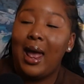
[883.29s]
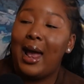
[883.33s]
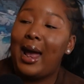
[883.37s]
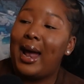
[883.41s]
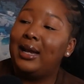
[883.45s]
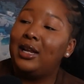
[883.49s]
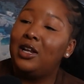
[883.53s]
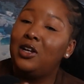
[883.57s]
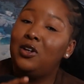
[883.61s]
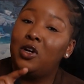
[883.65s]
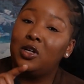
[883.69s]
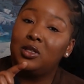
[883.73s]
I
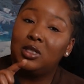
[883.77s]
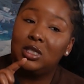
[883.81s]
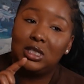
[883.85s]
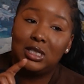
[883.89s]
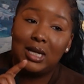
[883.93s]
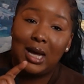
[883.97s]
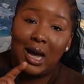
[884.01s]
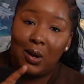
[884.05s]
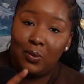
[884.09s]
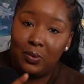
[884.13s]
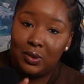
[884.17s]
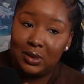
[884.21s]
didn't know the
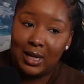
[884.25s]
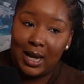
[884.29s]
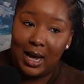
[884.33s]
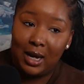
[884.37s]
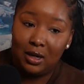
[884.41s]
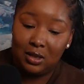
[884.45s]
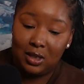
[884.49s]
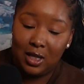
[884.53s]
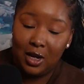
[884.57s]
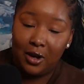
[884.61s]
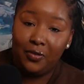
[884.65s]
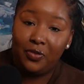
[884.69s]
job was
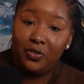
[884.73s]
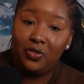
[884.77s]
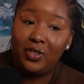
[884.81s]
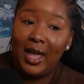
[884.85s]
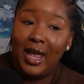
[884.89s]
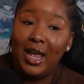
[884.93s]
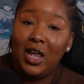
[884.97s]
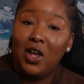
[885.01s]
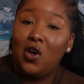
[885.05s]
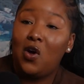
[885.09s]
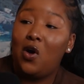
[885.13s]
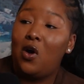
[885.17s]
out there.
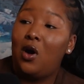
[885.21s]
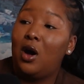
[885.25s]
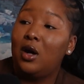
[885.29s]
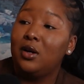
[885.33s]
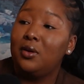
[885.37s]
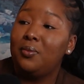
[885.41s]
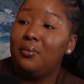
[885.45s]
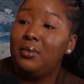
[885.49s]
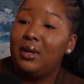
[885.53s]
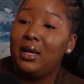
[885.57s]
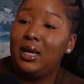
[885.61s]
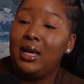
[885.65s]
They
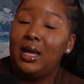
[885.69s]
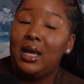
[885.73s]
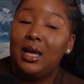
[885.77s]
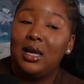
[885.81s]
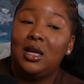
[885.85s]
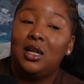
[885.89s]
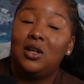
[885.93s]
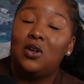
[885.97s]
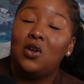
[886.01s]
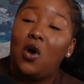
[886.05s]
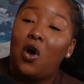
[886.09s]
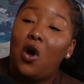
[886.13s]
called me
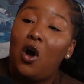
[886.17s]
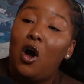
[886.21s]
and